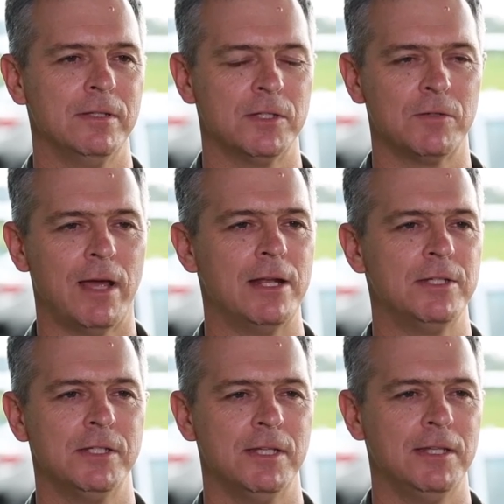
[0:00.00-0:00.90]
the
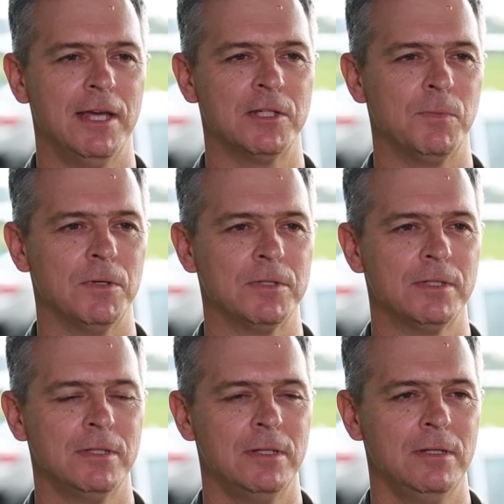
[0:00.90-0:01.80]
strategists, and the
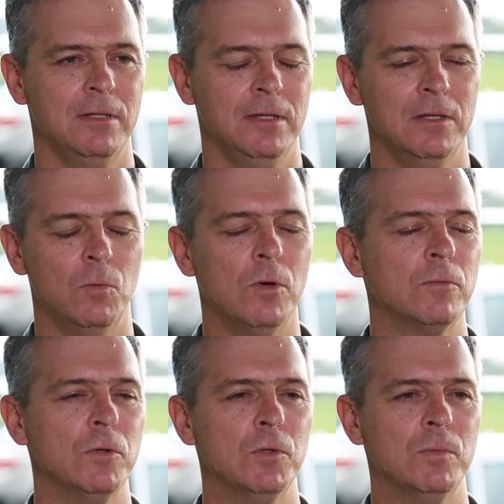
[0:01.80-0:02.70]
experts into
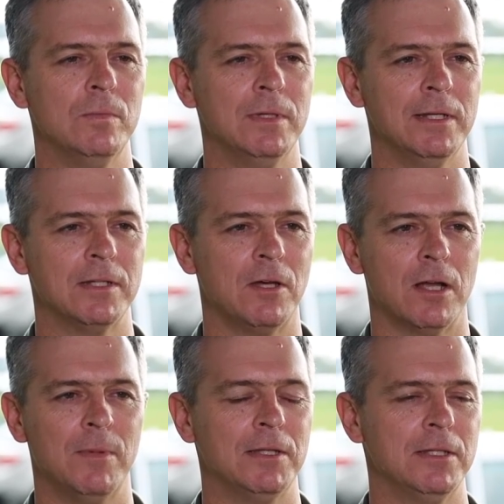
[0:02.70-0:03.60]
one room and to
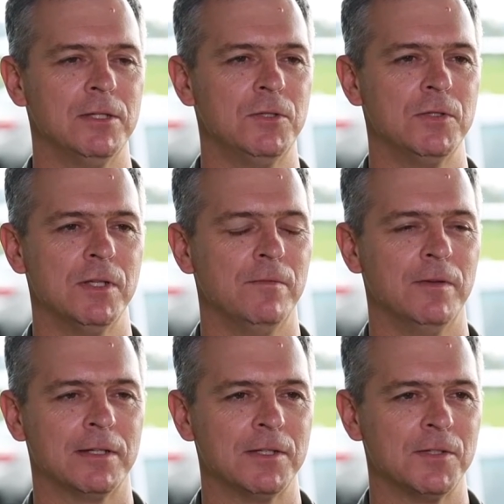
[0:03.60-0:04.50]
talk about the issues that
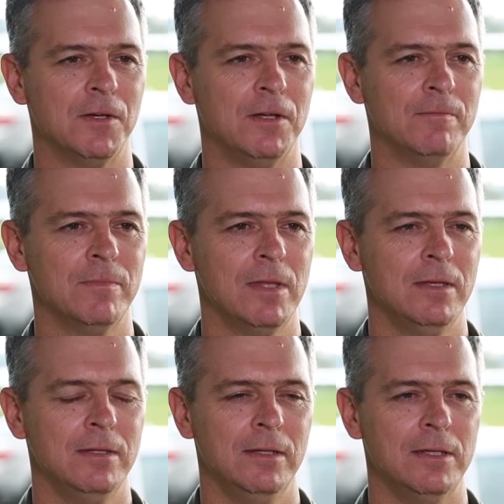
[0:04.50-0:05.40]
affect us all.
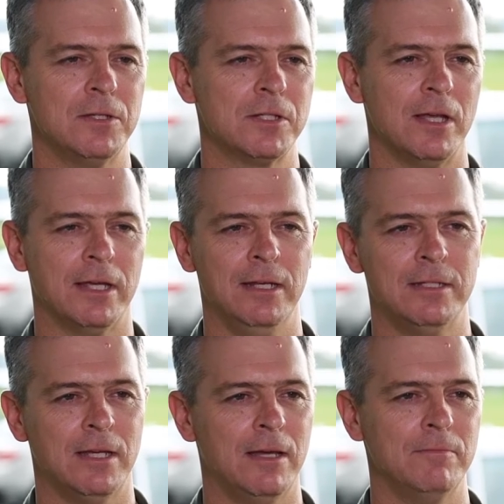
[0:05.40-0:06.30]
And just like
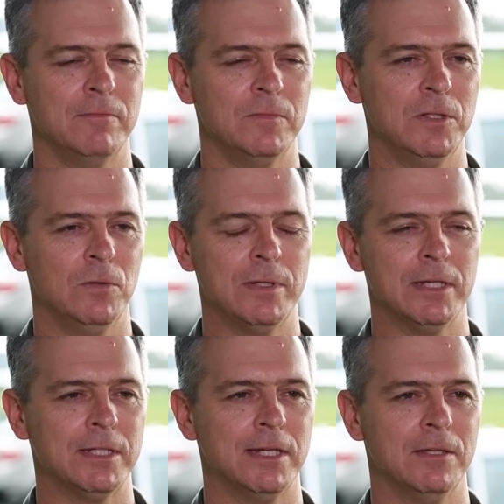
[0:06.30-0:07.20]
any time, you know, we
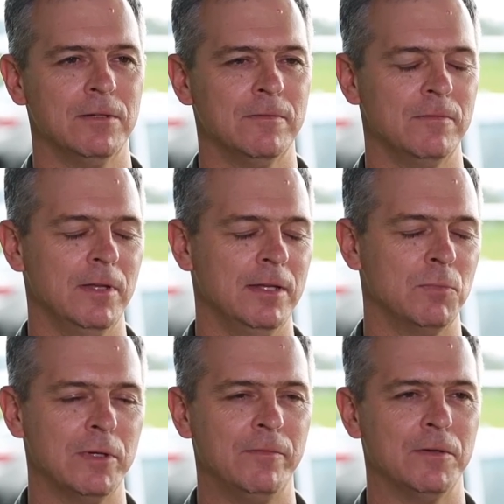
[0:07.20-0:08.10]
get together and,
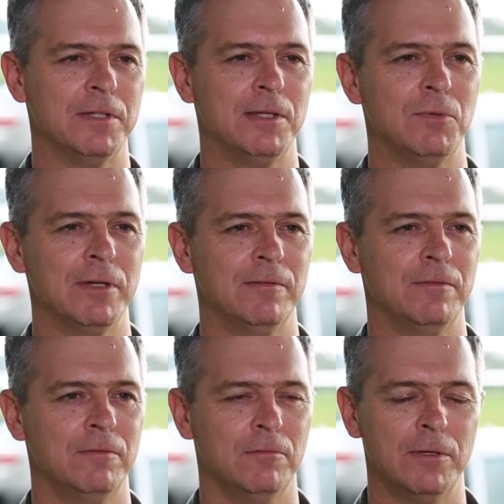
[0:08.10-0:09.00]
and brief or
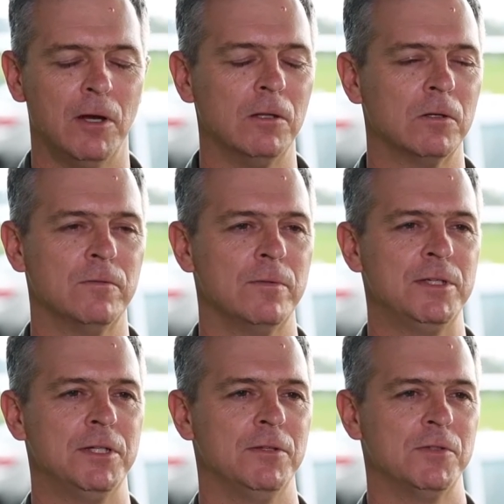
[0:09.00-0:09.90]
debrief, we all learn
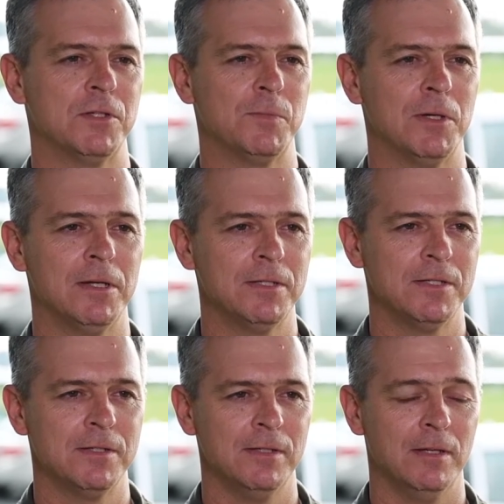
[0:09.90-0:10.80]
from each other's
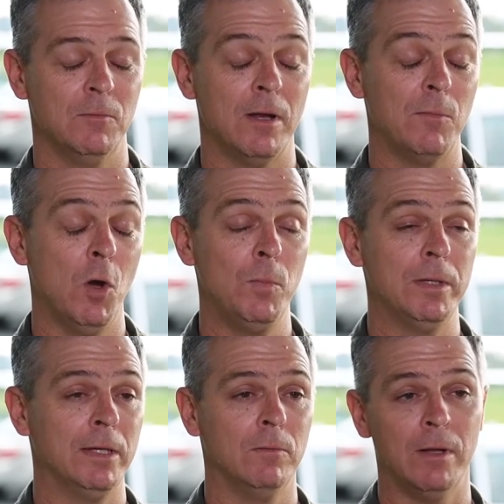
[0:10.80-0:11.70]
experiences. And what I'm
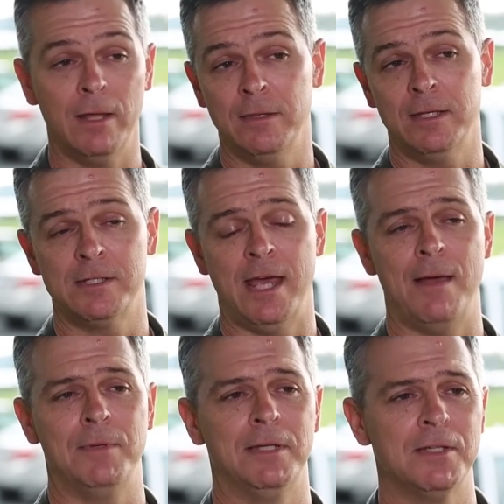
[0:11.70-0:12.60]
hoping and what I think is
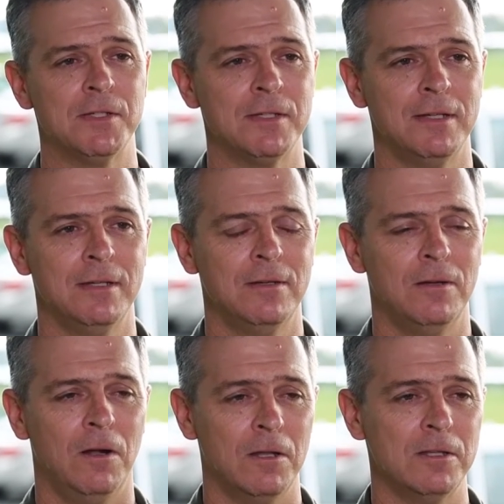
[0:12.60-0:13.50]
happening is
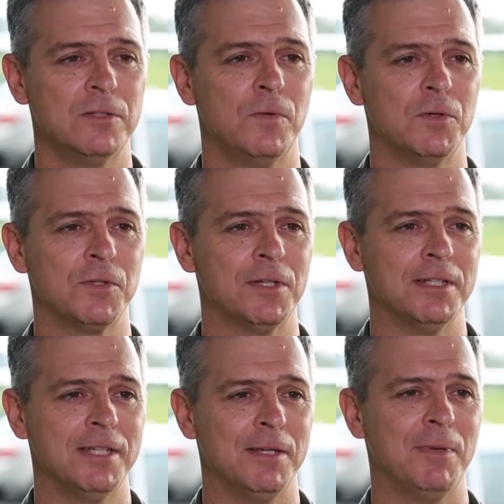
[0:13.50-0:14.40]
all of these folks are
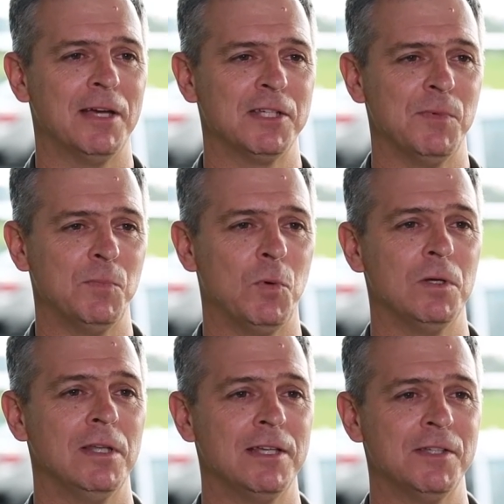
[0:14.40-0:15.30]
going to take back some
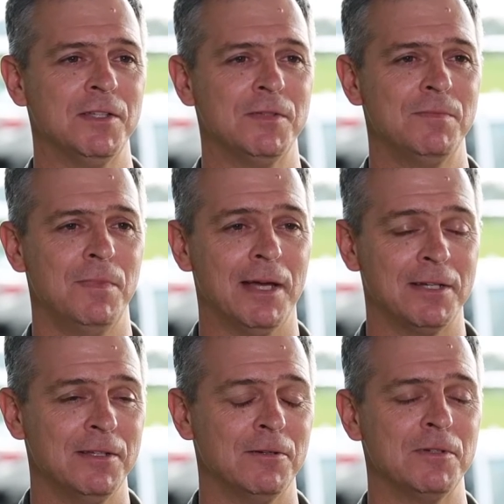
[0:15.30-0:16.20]
important lessons back
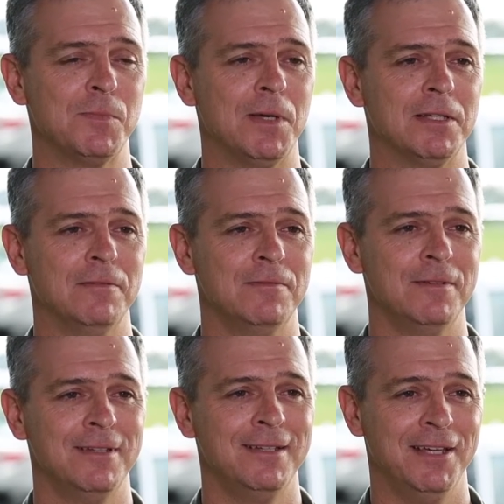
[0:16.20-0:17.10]
to their respective
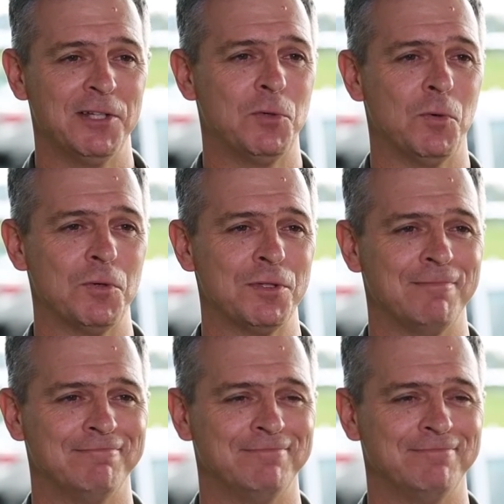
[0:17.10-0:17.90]
headquarters.